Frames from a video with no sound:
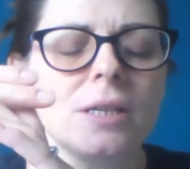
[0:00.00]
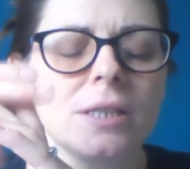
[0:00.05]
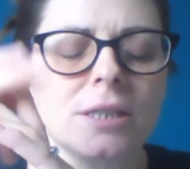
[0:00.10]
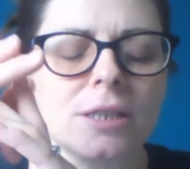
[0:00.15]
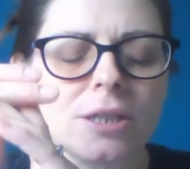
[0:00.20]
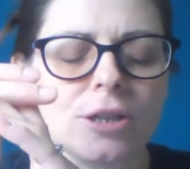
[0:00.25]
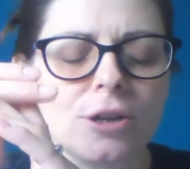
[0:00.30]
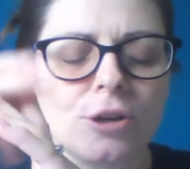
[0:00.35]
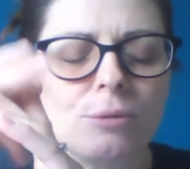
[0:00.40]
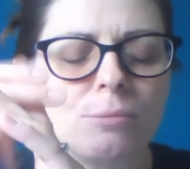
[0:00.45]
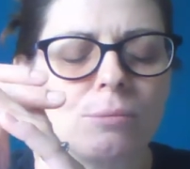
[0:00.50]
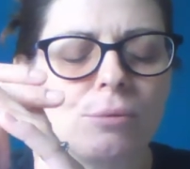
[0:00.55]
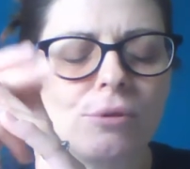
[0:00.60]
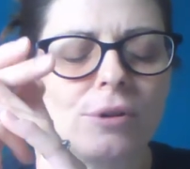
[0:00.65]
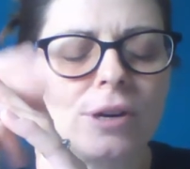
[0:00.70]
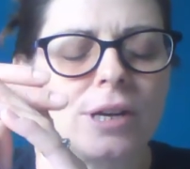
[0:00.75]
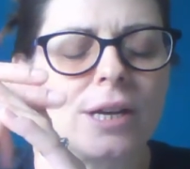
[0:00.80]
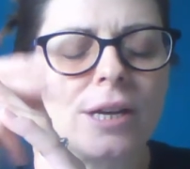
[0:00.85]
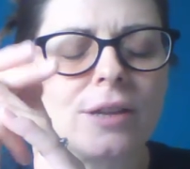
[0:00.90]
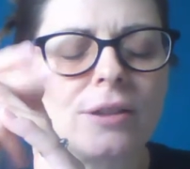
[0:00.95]
So
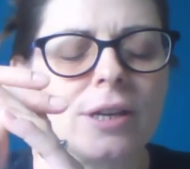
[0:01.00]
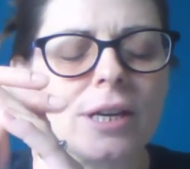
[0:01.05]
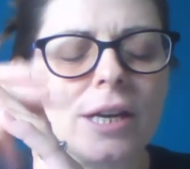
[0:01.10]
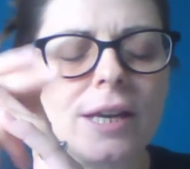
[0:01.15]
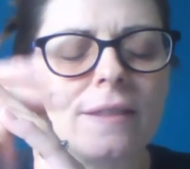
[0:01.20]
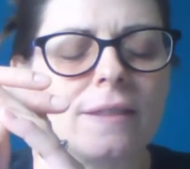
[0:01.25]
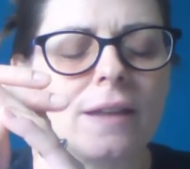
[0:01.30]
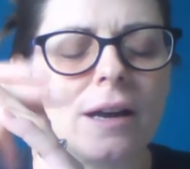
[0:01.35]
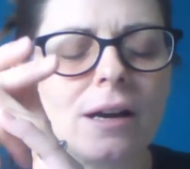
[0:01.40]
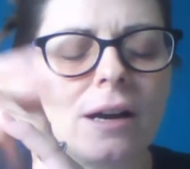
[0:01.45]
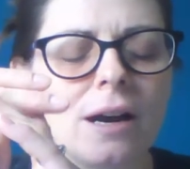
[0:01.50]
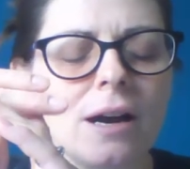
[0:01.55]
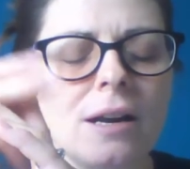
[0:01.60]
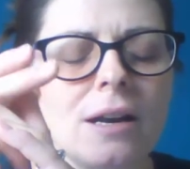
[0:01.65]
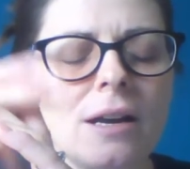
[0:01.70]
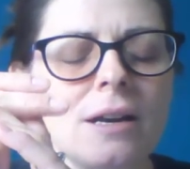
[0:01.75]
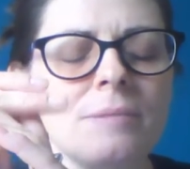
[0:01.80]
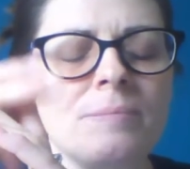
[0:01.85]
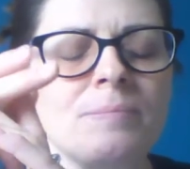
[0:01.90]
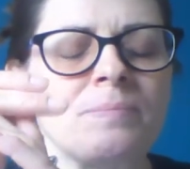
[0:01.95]
breathing in that colour.